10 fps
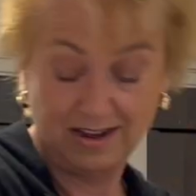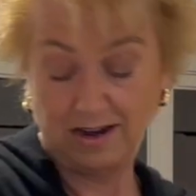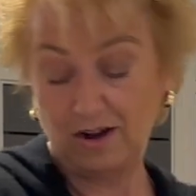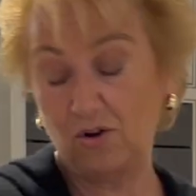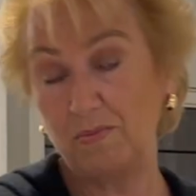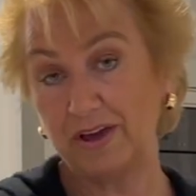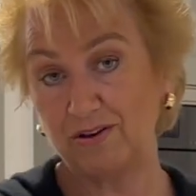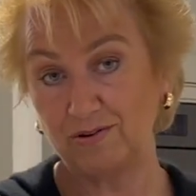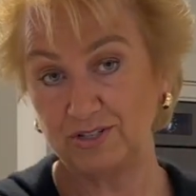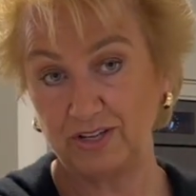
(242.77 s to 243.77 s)
oh my
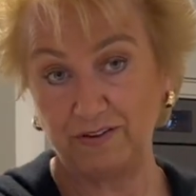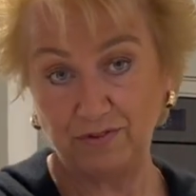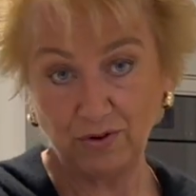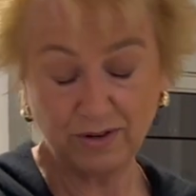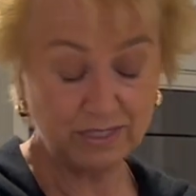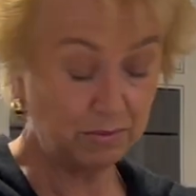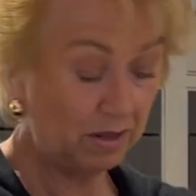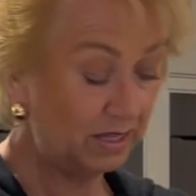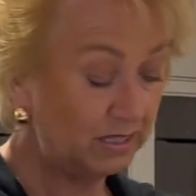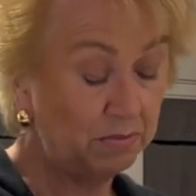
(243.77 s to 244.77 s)
gosh, if you could smell
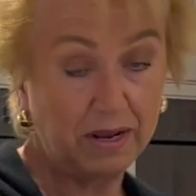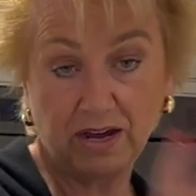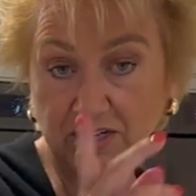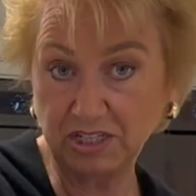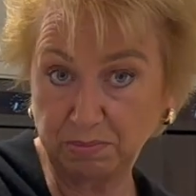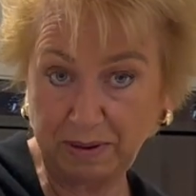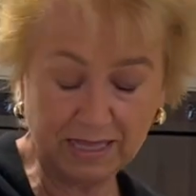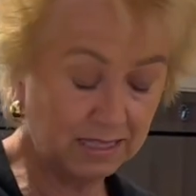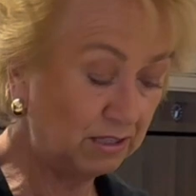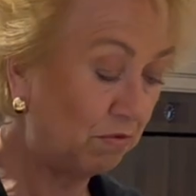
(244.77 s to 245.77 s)
this mint. I just picked
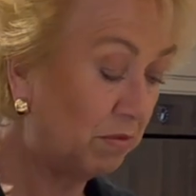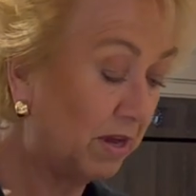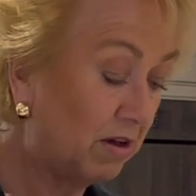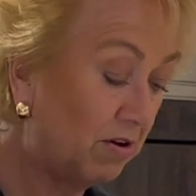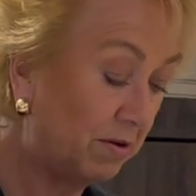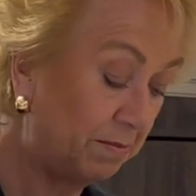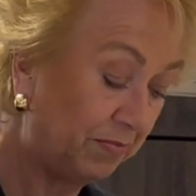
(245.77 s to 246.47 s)
this from my garden.